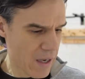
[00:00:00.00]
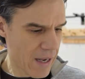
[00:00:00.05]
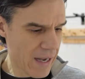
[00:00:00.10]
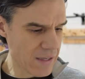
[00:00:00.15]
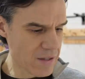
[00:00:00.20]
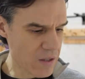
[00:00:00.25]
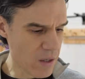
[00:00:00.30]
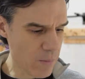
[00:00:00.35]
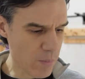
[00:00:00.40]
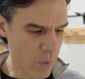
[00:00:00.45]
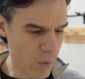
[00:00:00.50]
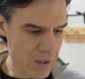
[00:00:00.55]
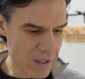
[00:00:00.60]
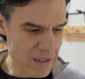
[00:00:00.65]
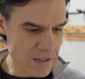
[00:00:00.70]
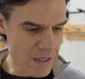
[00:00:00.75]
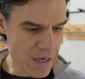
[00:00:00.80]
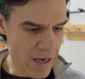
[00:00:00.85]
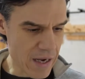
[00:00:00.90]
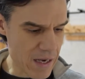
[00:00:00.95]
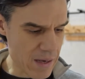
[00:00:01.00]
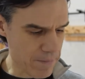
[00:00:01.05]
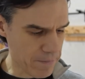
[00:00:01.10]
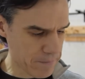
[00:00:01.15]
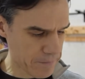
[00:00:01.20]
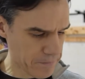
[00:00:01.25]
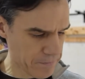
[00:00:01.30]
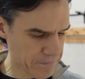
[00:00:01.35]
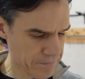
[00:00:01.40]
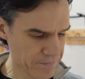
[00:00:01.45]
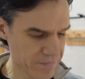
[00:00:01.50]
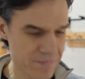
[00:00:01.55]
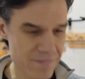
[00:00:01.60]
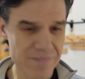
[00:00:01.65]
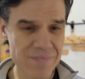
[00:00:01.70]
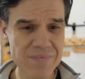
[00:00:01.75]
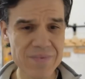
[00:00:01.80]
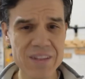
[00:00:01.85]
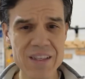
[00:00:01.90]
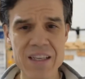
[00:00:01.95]
At some point in time,
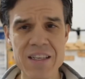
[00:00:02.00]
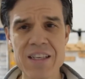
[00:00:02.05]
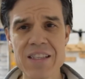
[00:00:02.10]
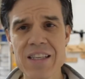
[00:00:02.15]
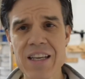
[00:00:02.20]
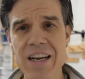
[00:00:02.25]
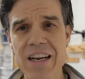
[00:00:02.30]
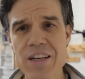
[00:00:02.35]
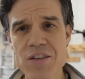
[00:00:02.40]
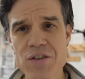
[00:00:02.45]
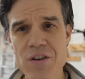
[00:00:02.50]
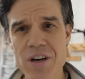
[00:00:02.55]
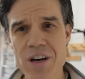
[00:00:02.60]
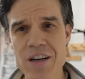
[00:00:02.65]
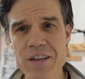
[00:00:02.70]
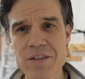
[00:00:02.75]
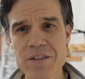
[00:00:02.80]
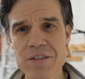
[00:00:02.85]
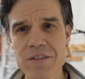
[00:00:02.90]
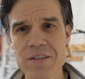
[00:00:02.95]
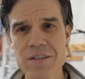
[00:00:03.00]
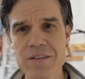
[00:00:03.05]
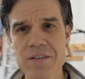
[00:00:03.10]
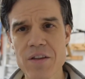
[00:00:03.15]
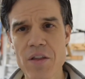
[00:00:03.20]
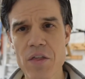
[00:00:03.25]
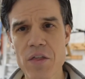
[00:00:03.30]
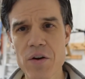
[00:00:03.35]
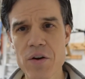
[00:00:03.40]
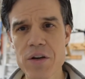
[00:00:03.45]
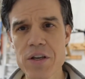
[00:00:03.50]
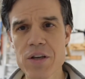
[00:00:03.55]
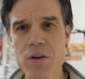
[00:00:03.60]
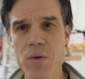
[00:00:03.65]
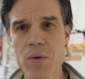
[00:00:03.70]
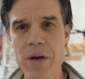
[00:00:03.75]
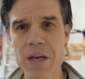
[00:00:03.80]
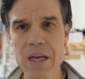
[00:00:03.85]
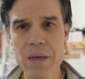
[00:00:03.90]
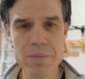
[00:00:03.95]
does that extra 130
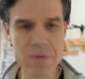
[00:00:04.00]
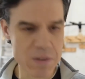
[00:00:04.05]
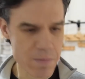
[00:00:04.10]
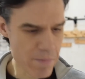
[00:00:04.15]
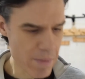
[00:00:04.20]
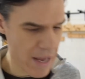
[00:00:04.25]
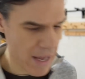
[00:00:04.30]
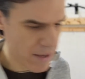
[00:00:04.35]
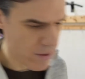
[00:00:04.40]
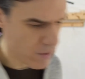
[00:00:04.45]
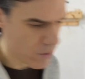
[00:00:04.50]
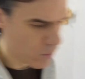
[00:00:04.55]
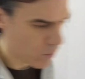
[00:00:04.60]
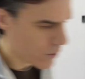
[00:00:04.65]
grams matter?